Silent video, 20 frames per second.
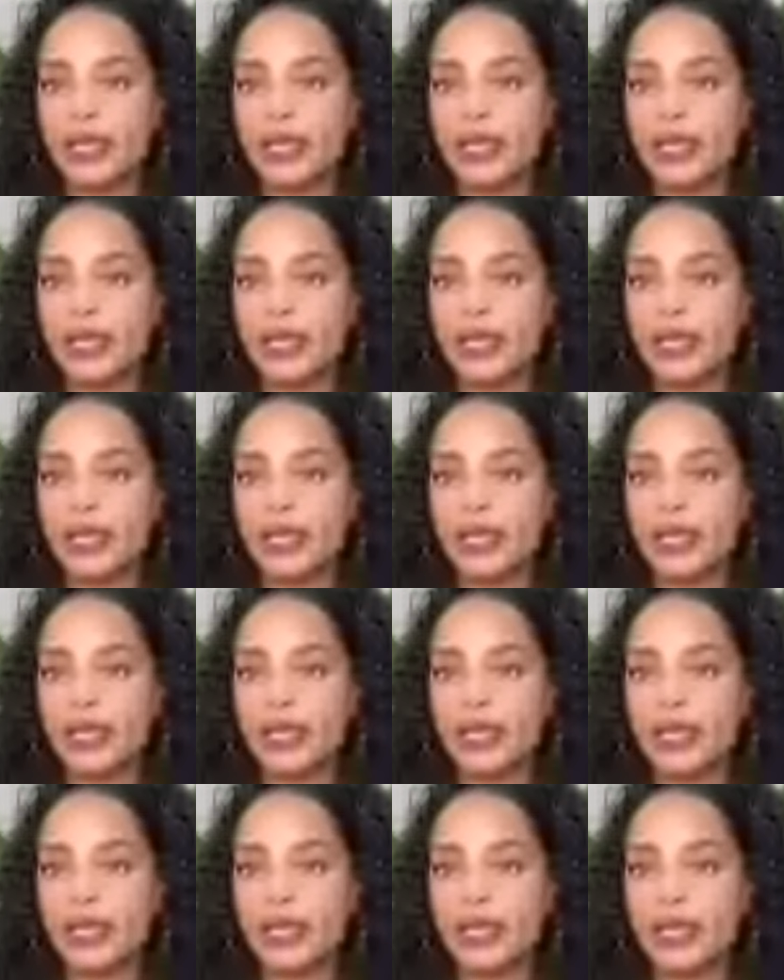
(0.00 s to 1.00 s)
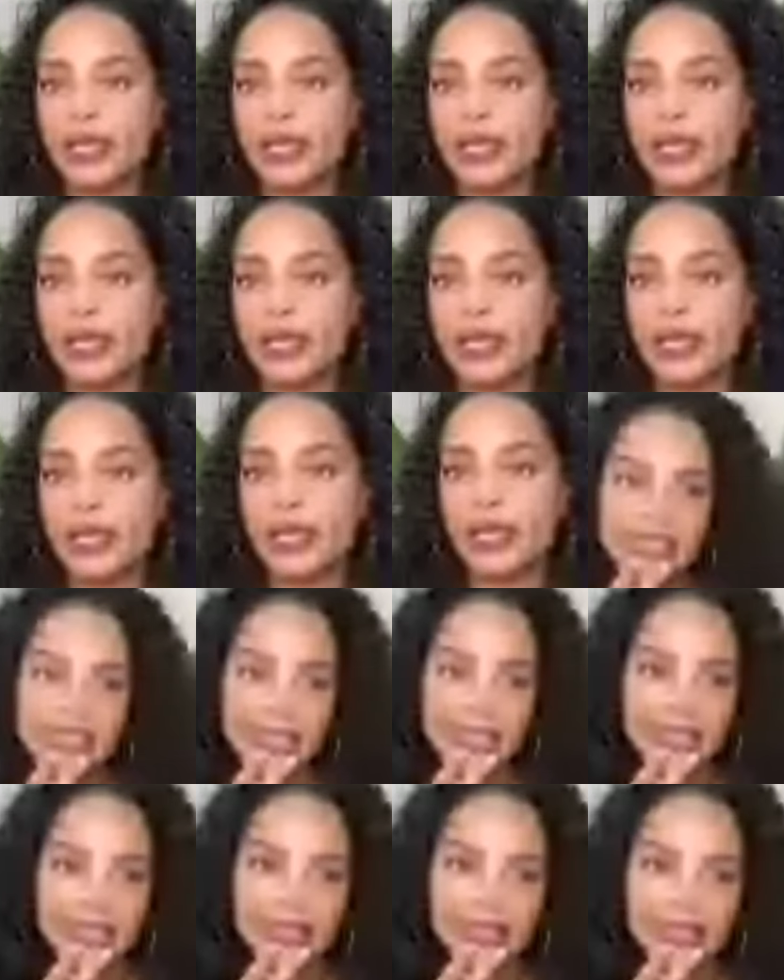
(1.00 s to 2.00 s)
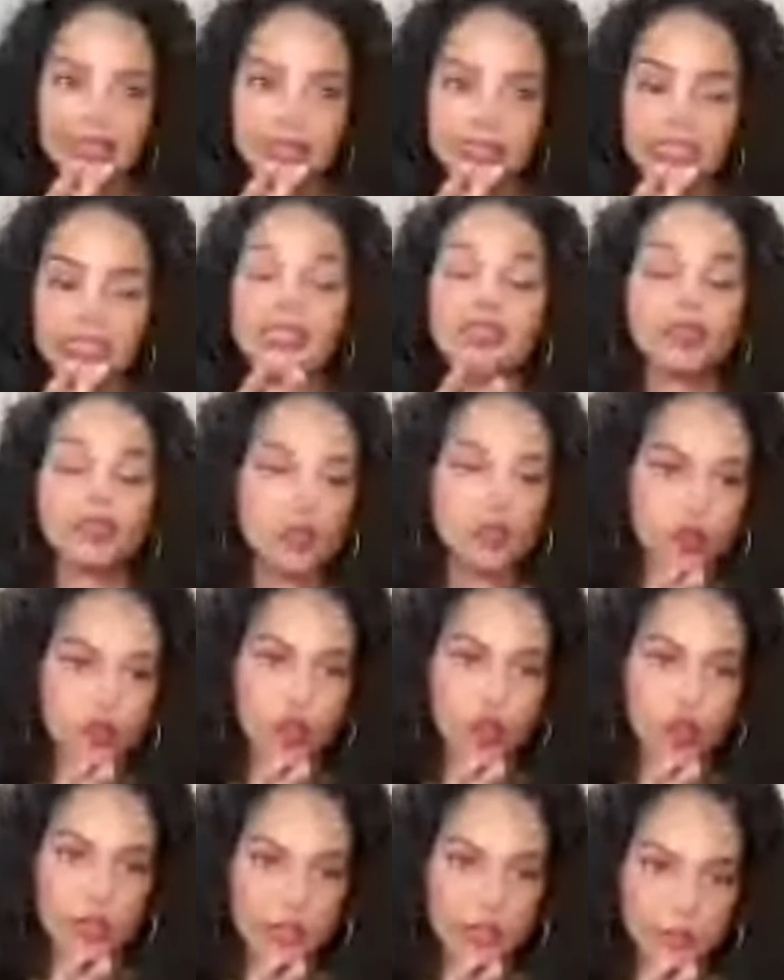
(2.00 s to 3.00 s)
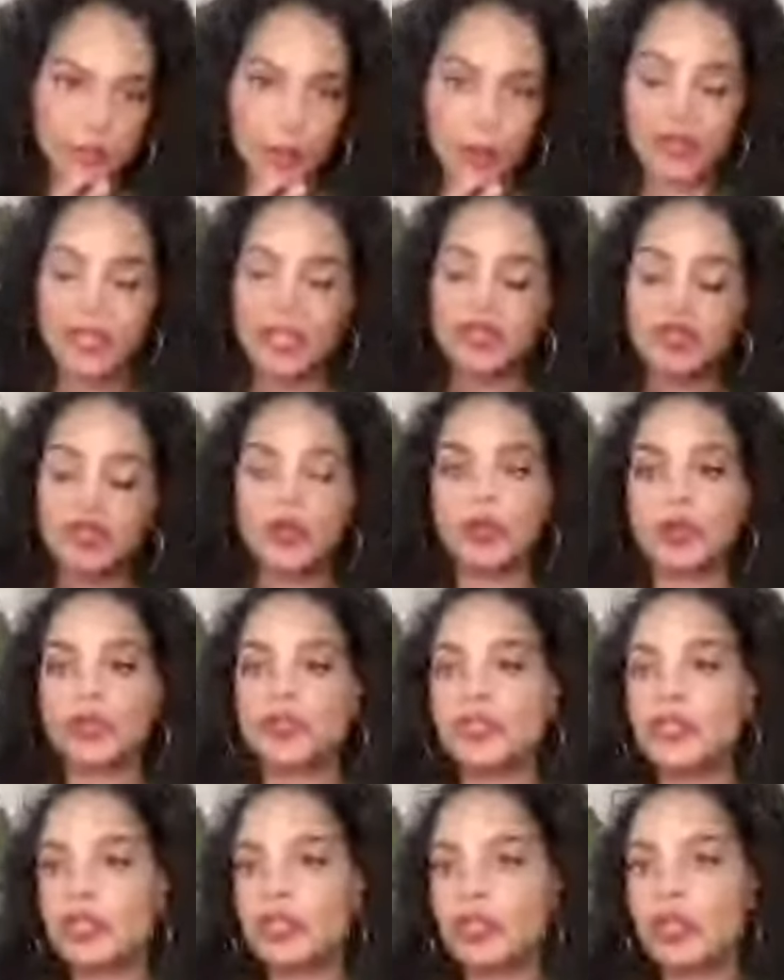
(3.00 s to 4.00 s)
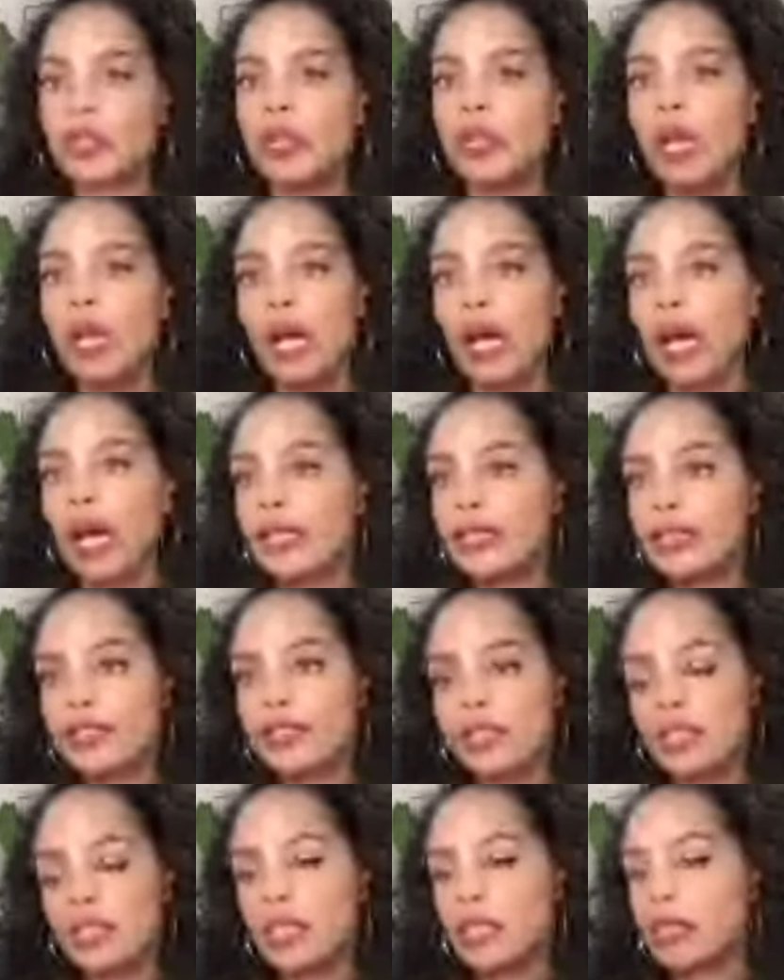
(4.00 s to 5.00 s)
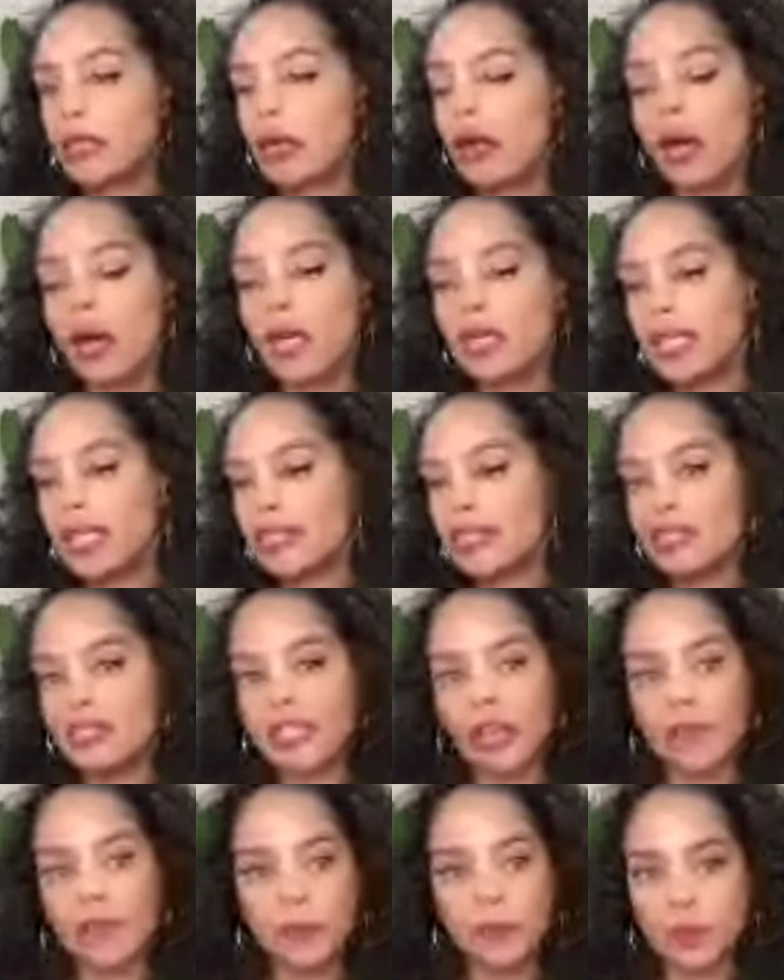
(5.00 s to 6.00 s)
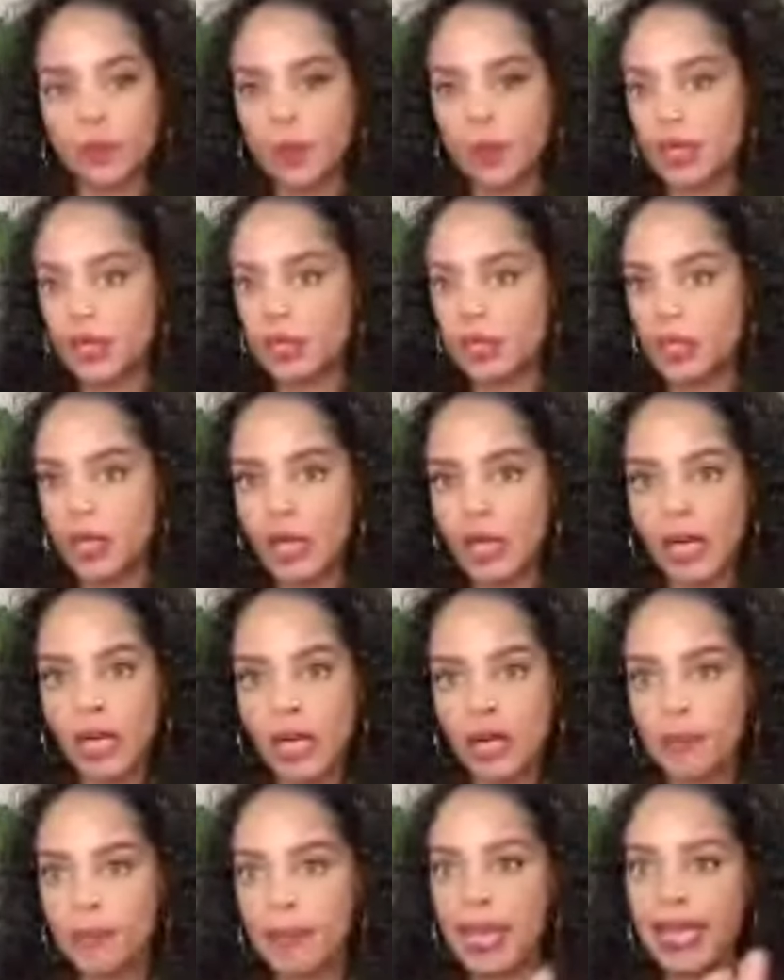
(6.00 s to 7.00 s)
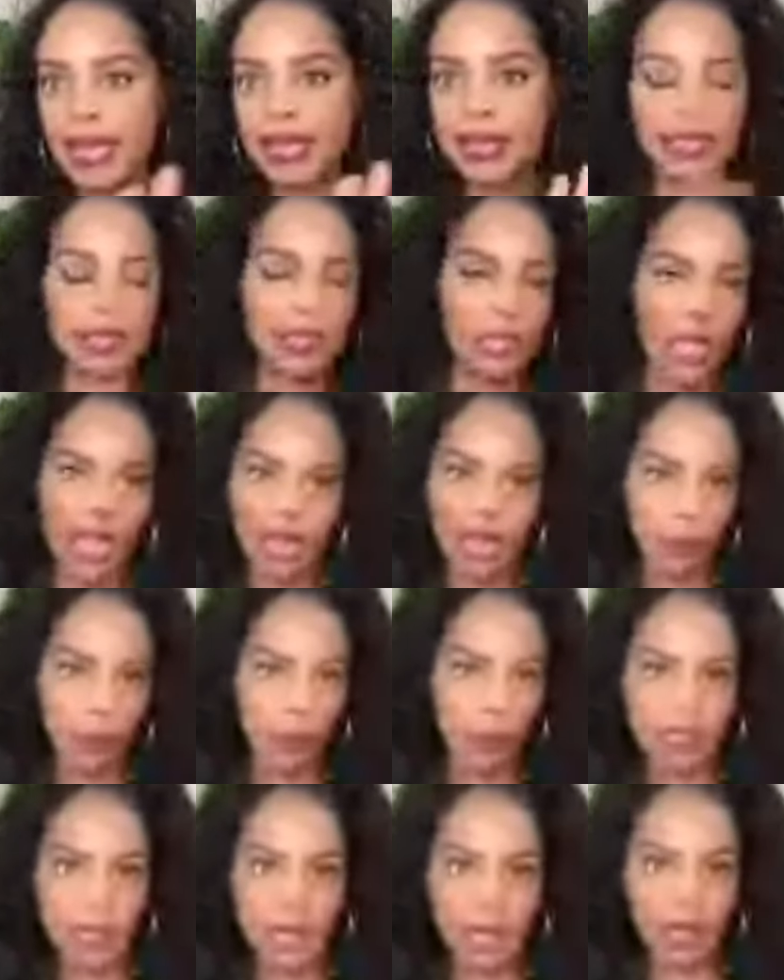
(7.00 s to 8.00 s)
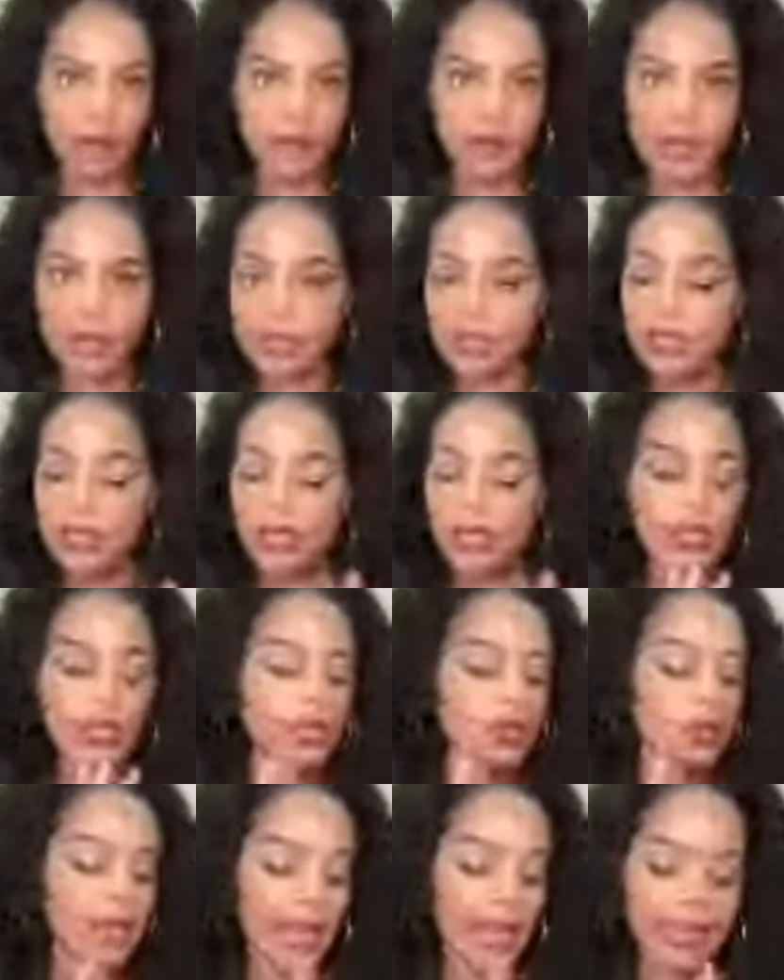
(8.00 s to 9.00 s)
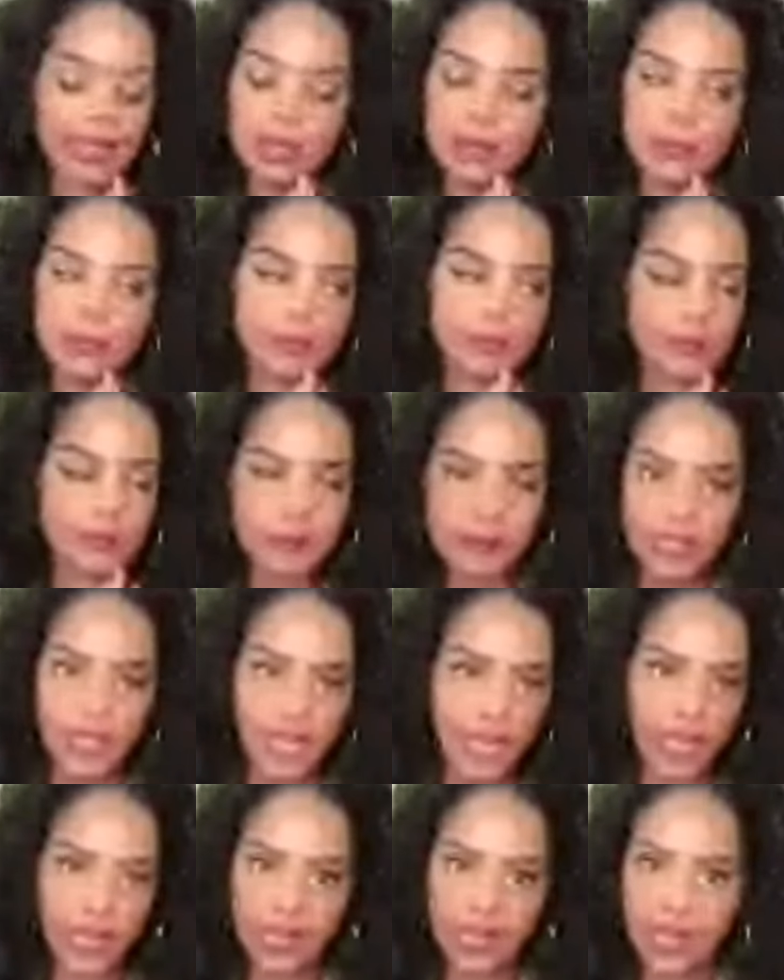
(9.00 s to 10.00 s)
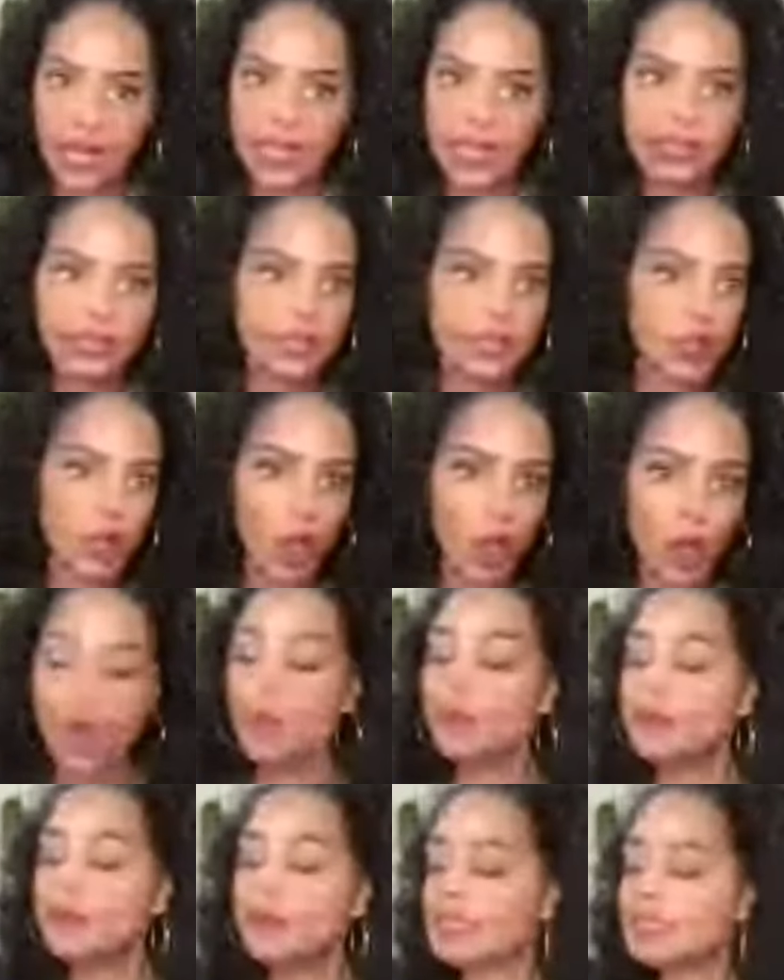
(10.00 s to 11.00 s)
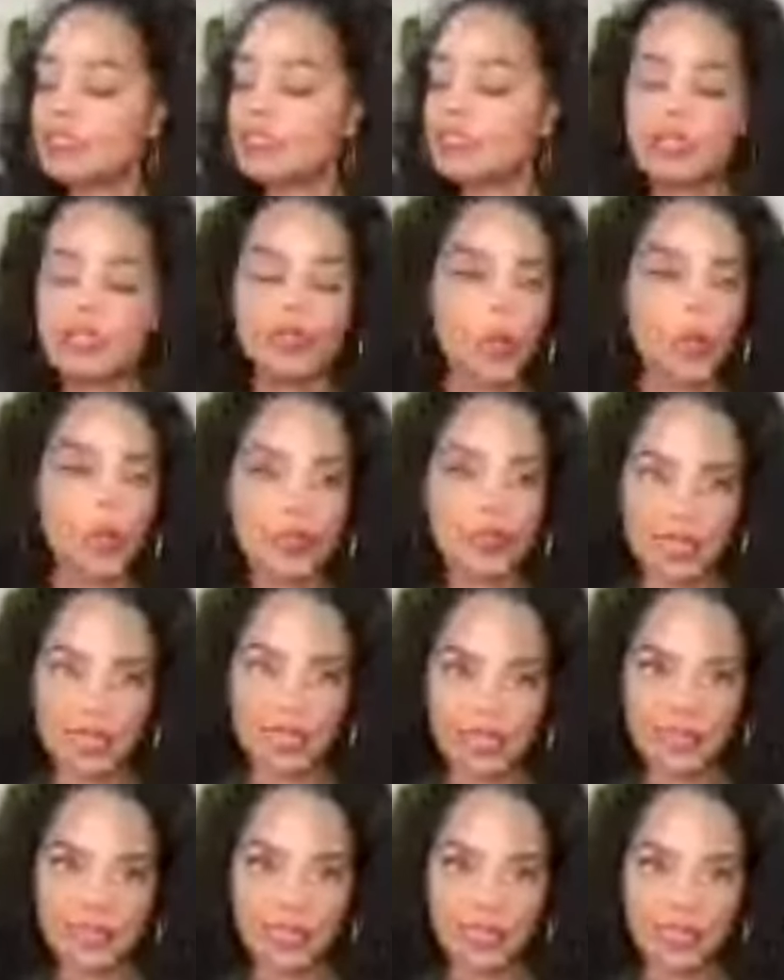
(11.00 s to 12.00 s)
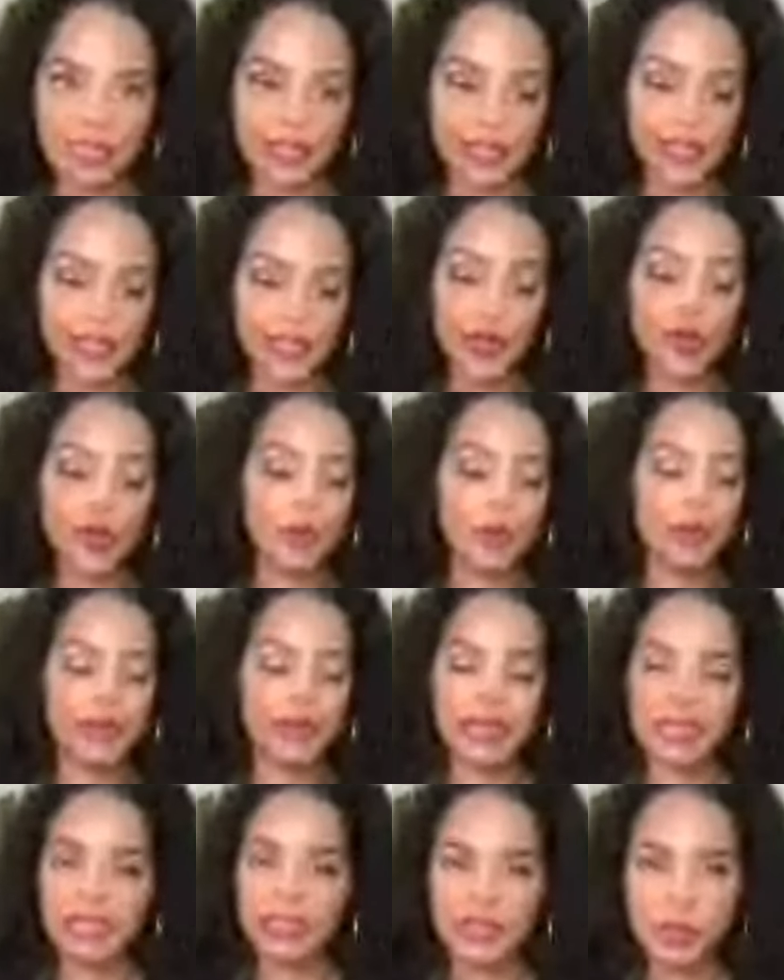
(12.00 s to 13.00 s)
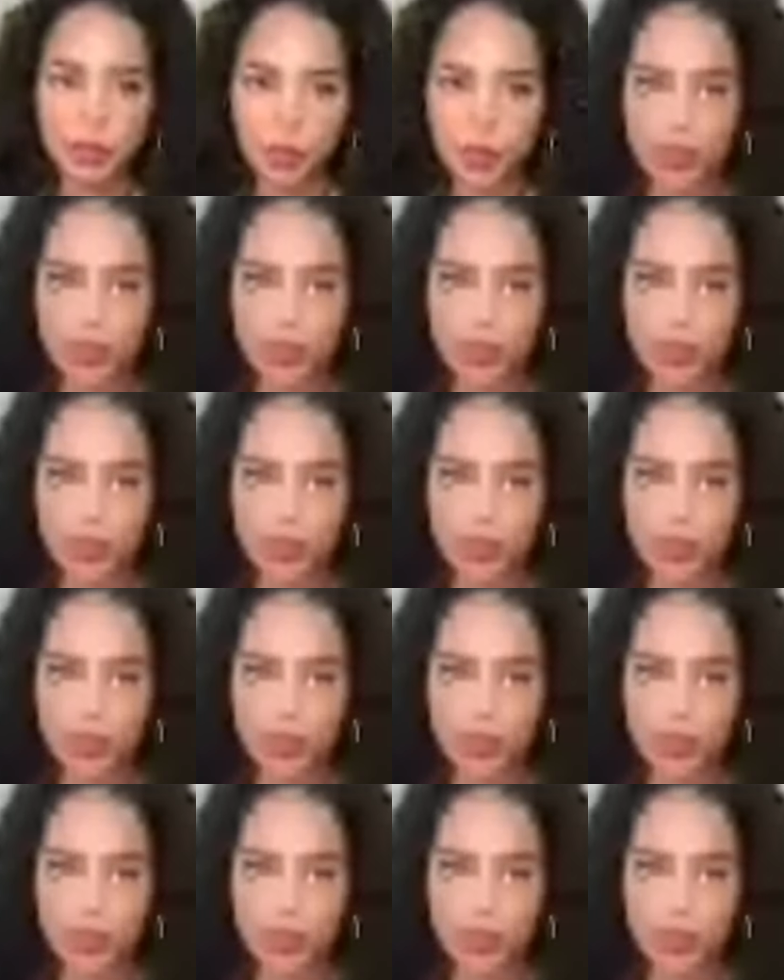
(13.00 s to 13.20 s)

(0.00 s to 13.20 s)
Keys, thank you so much for the super sticker. Honestly, all that stuff between her, Megan, and whatever, like, yeah, I just hope that's not the worst case scenario, because William is done for.